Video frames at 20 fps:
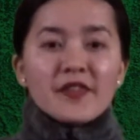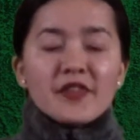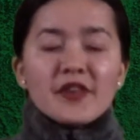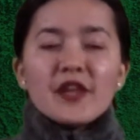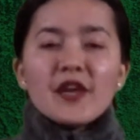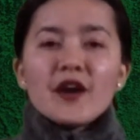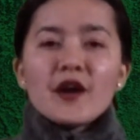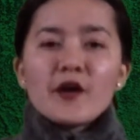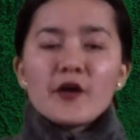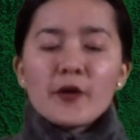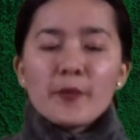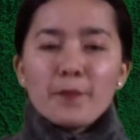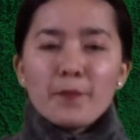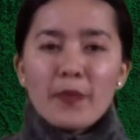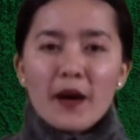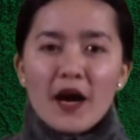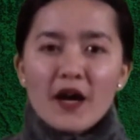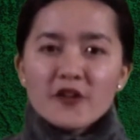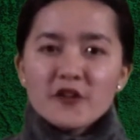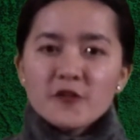They are a
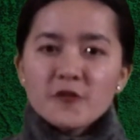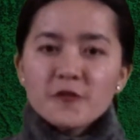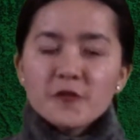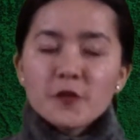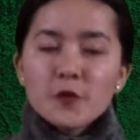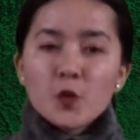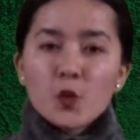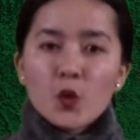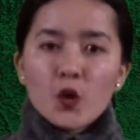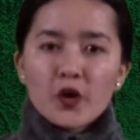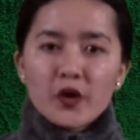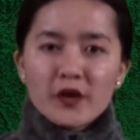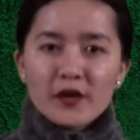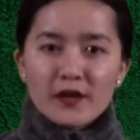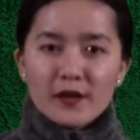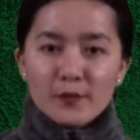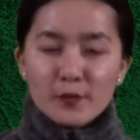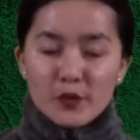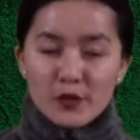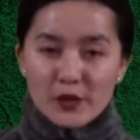part of the
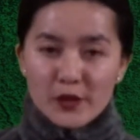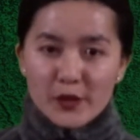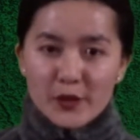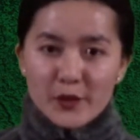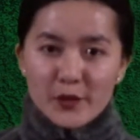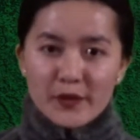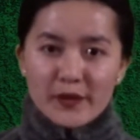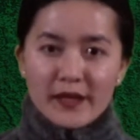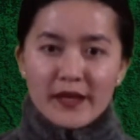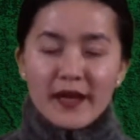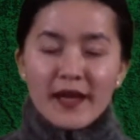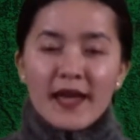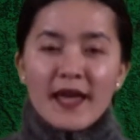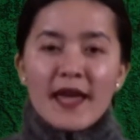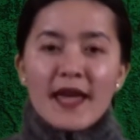vocabulary